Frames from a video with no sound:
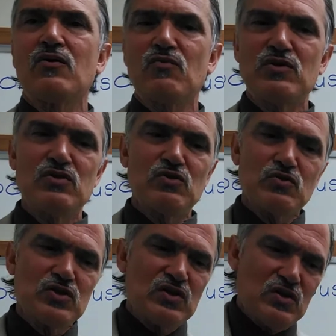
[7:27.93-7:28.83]
when
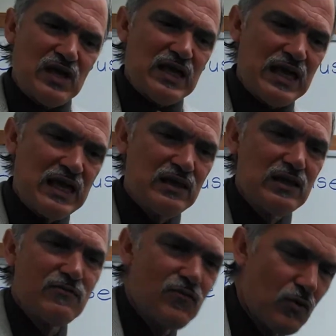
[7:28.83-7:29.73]
there's
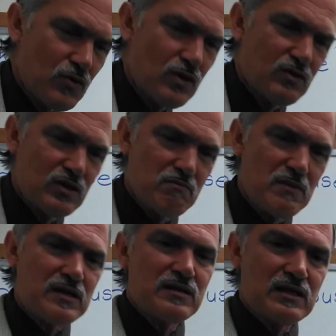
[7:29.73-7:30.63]
healing for the
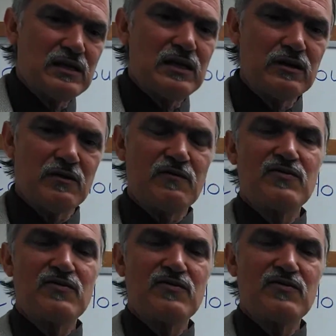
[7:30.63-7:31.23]
mentally ill,